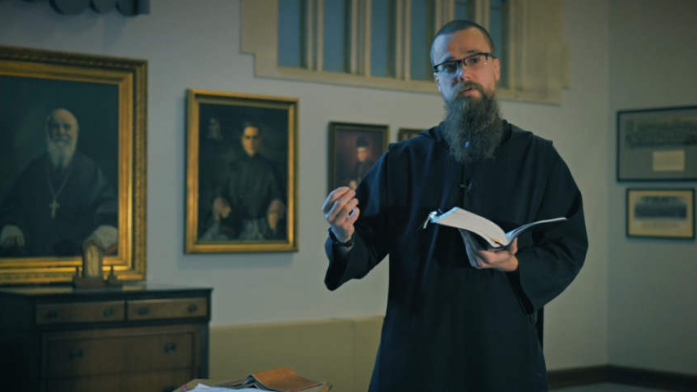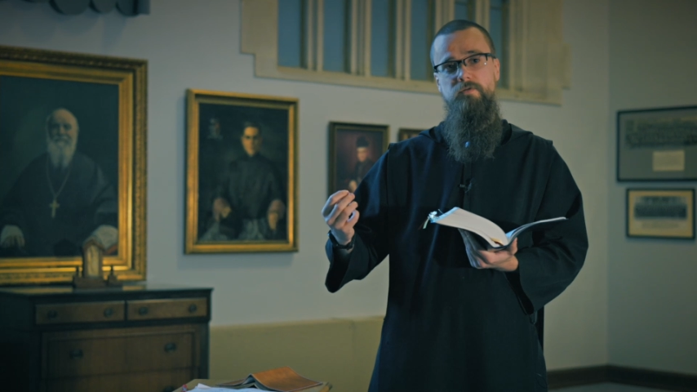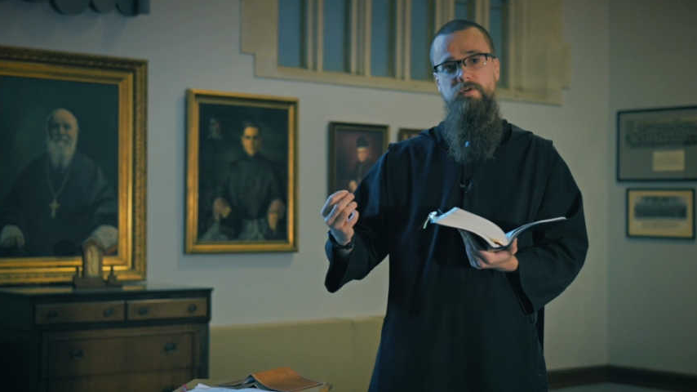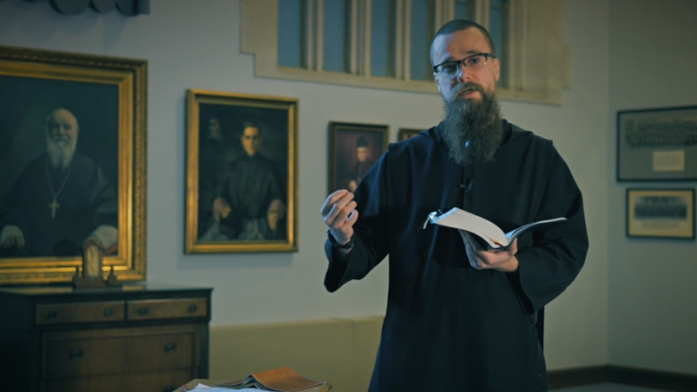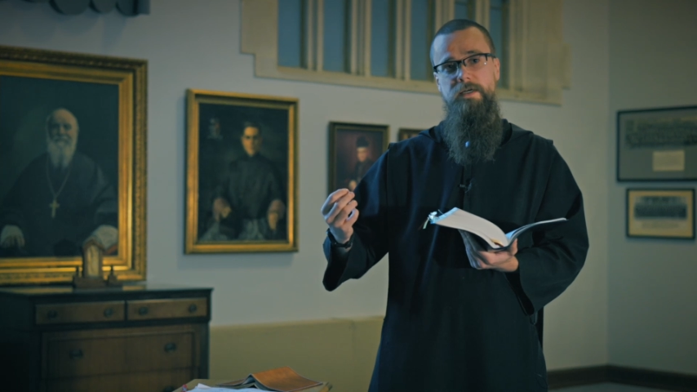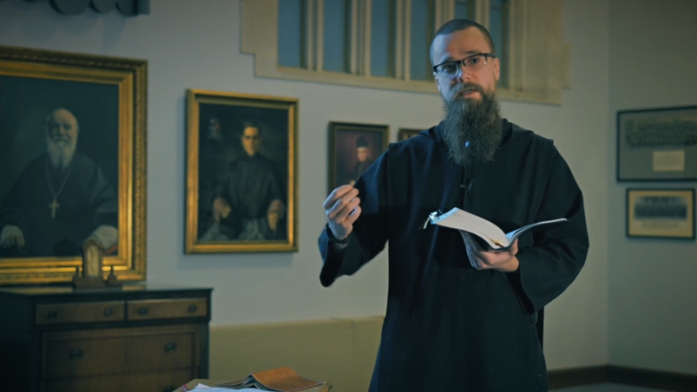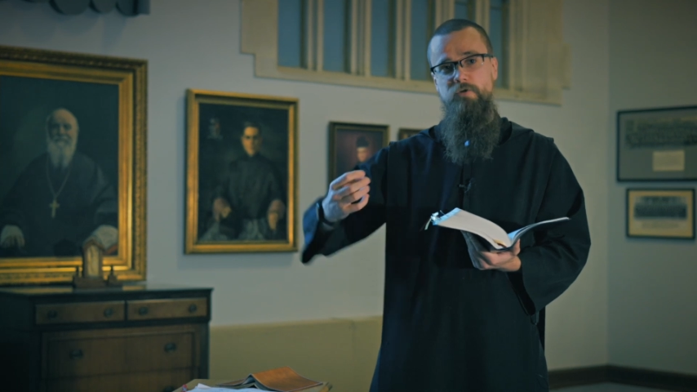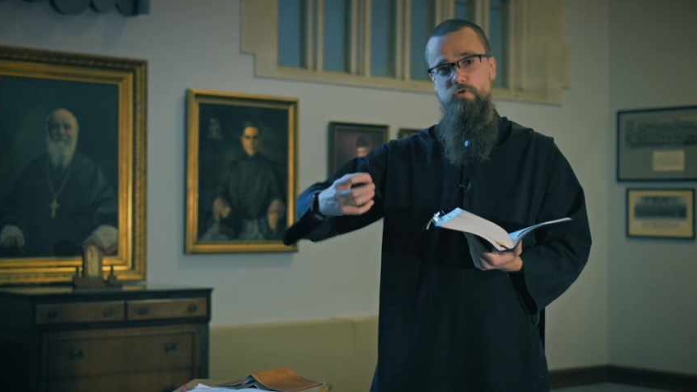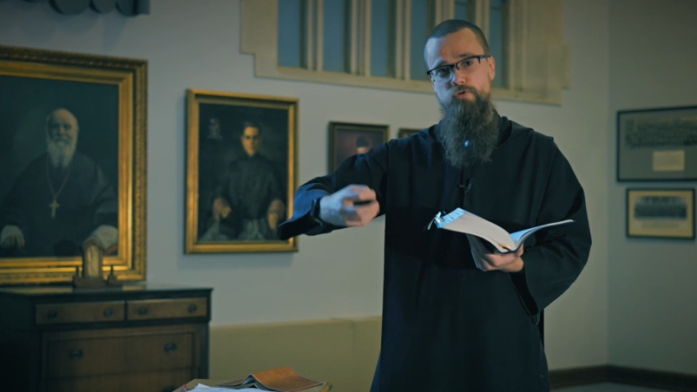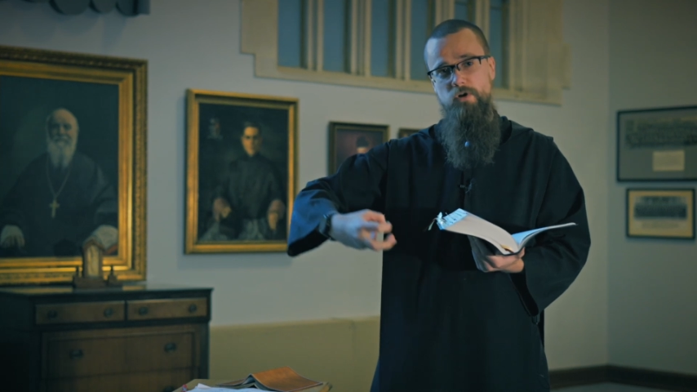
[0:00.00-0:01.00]

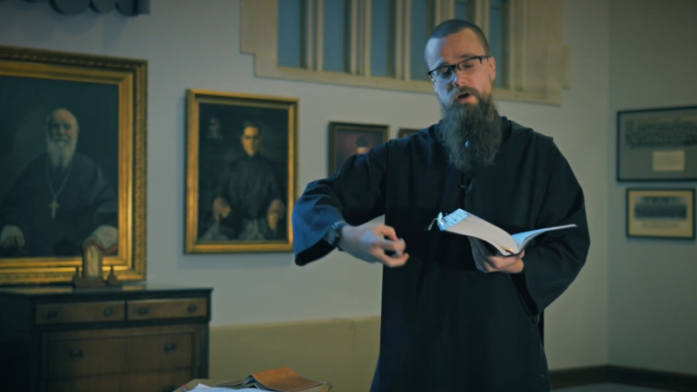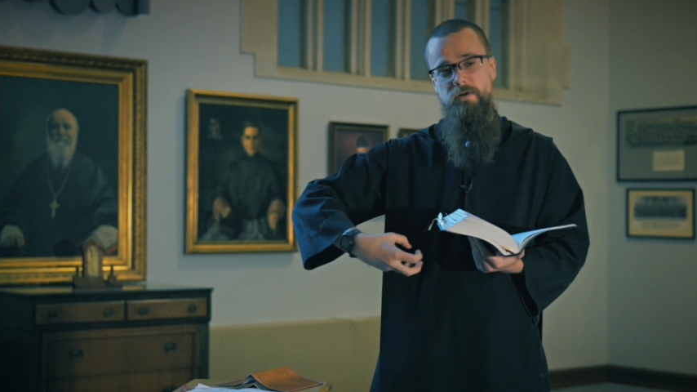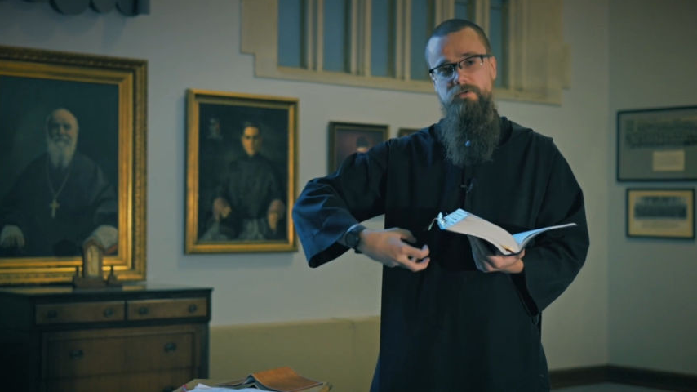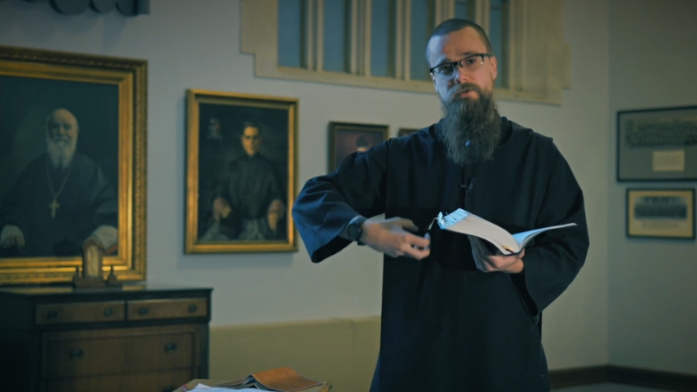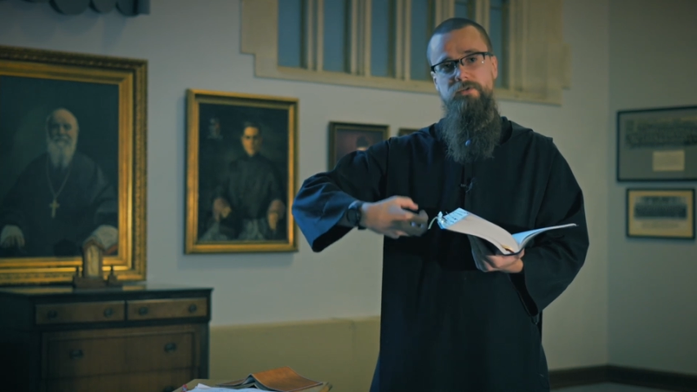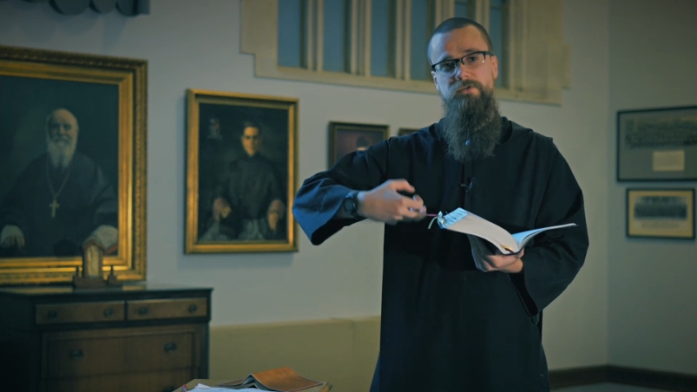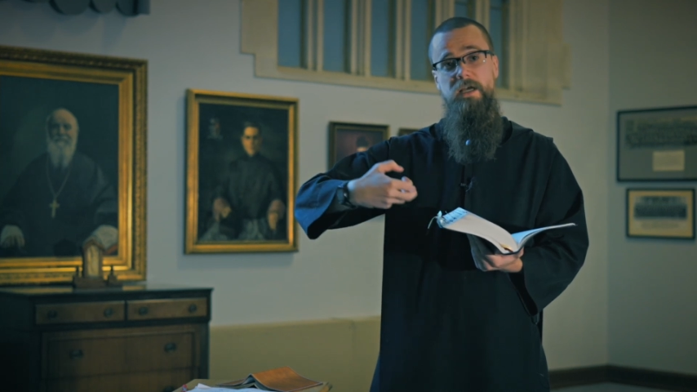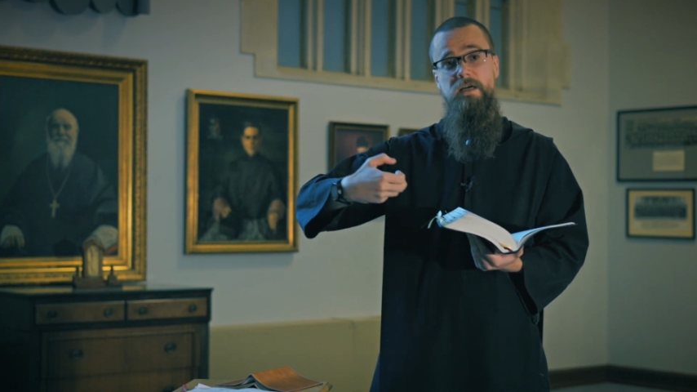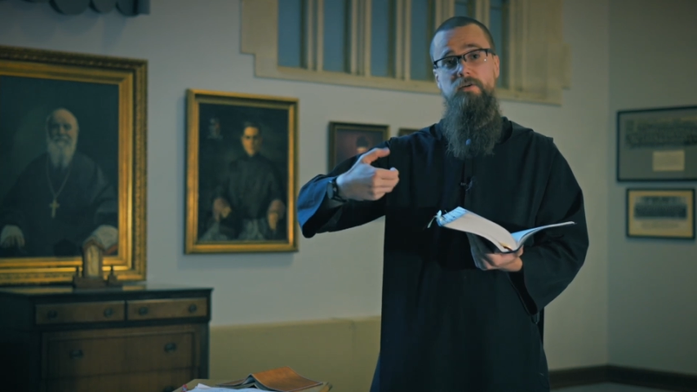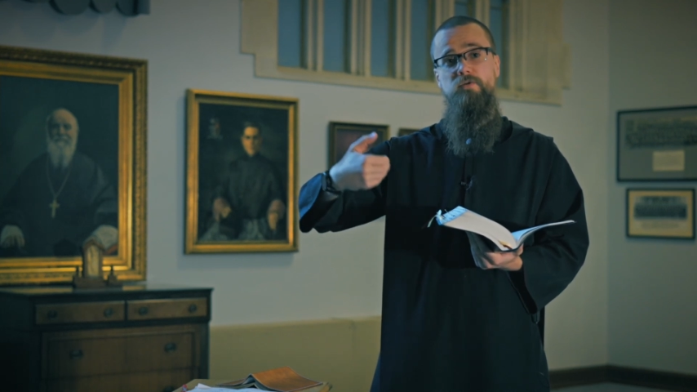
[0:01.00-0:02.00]
divine draws us
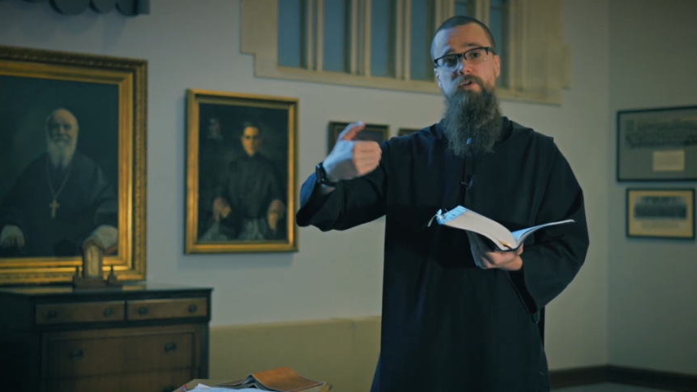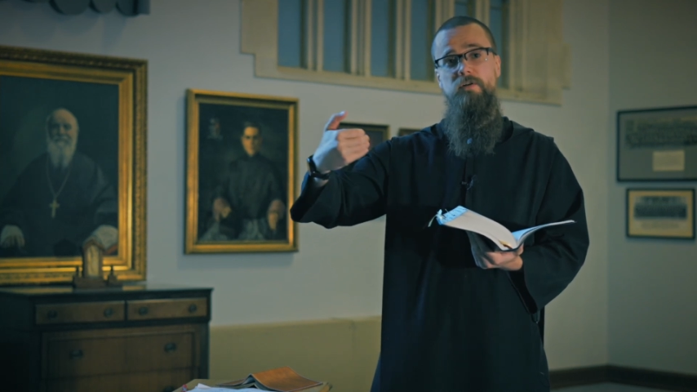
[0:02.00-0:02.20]
out